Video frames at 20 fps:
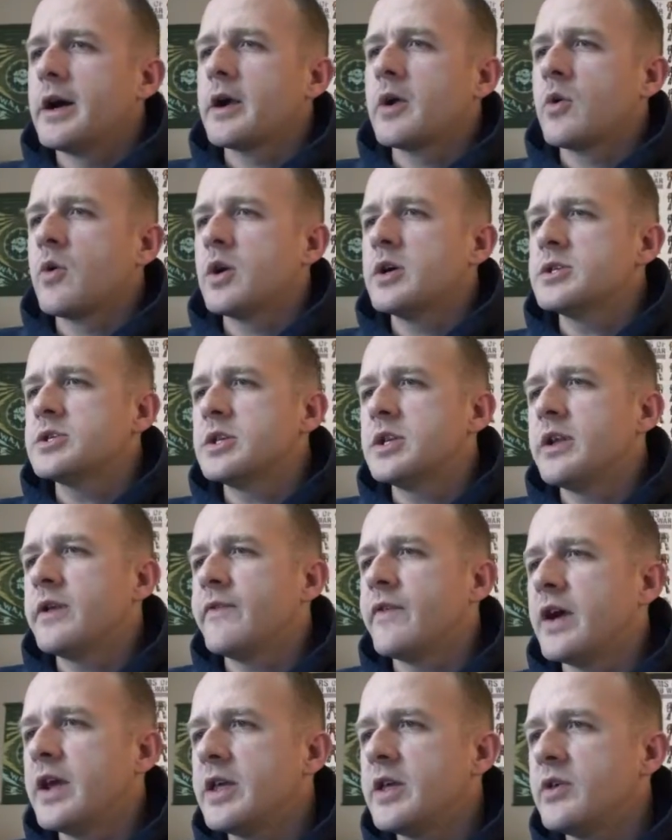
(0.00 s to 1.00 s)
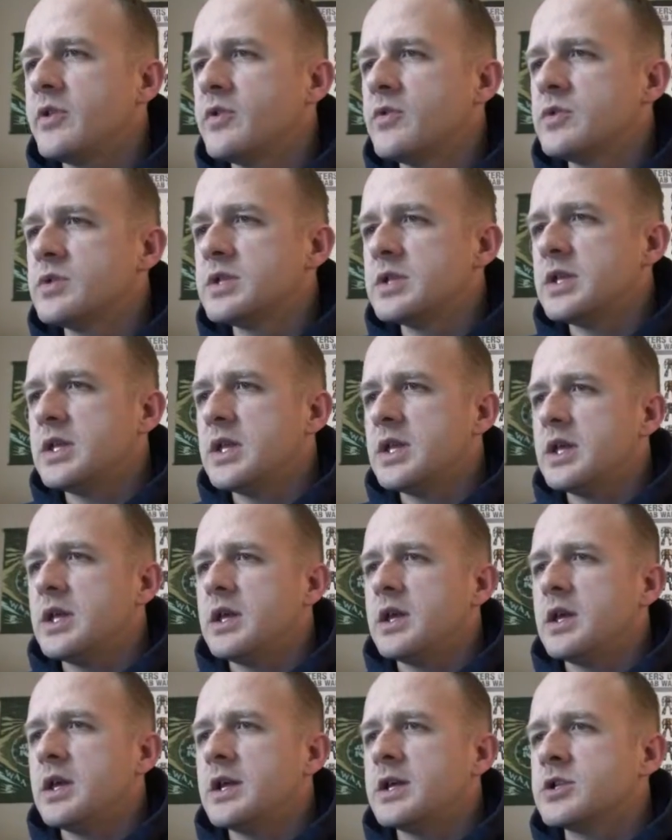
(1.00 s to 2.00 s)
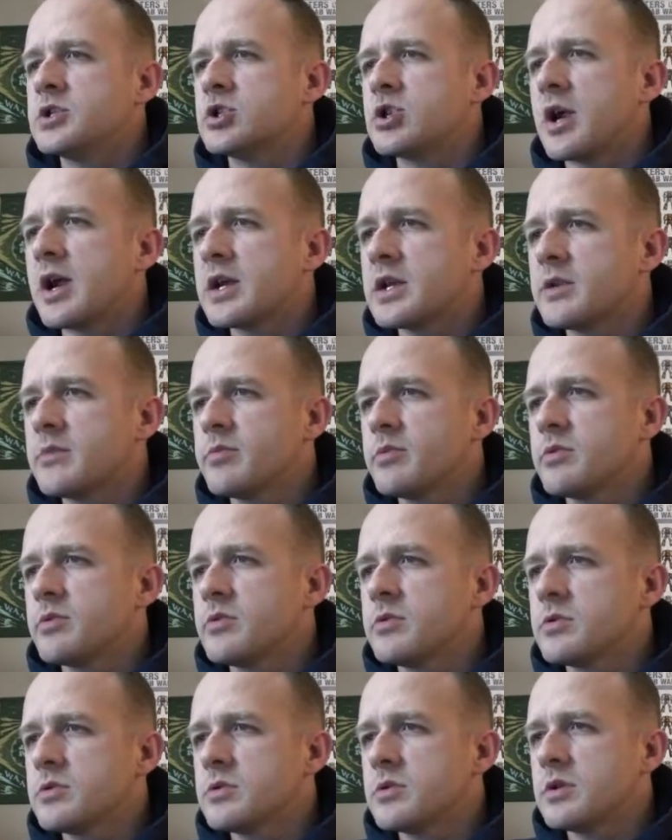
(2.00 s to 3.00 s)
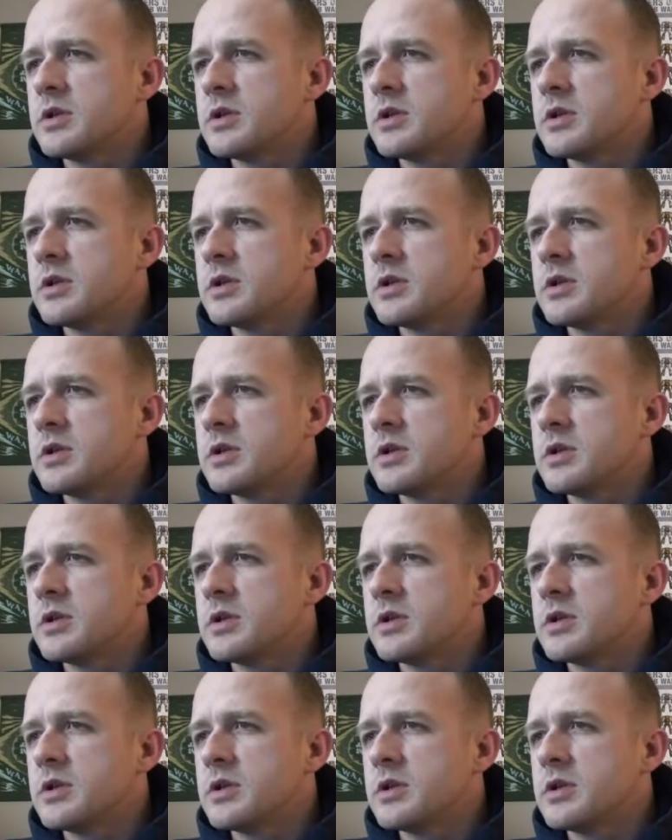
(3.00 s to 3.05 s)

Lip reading: Question: if I use the intractable